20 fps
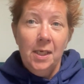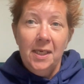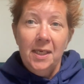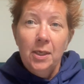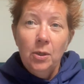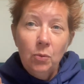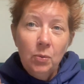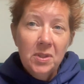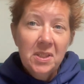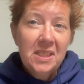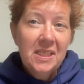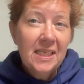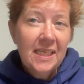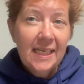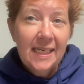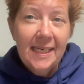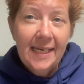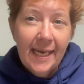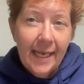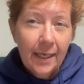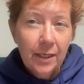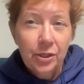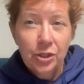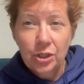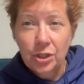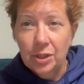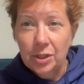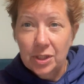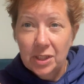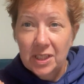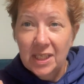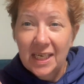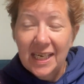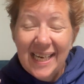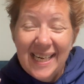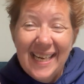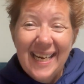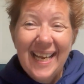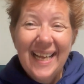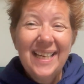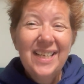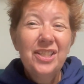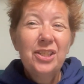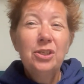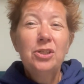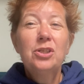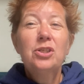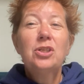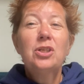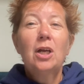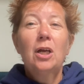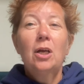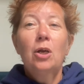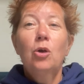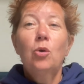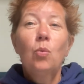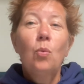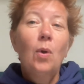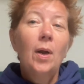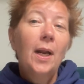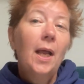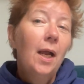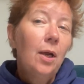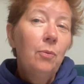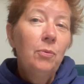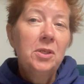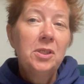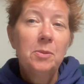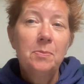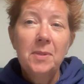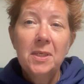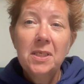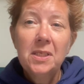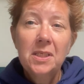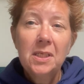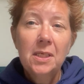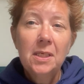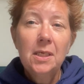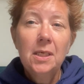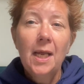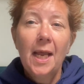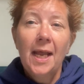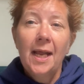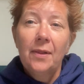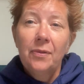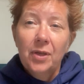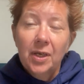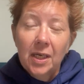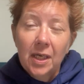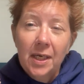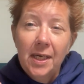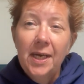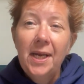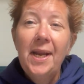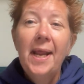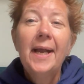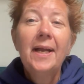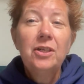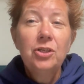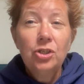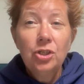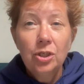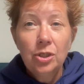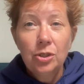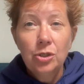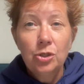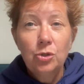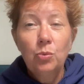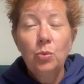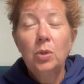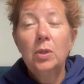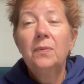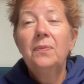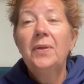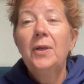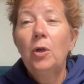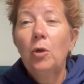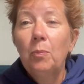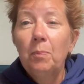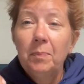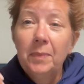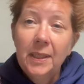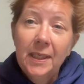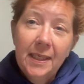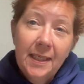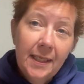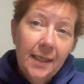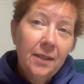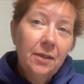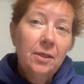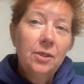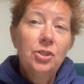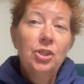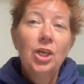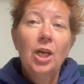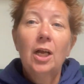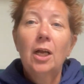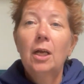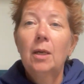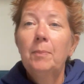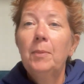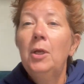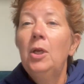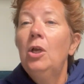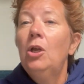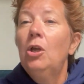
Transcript: It was the connections. The connections are what I was missing, and the connections would have helped me get the job,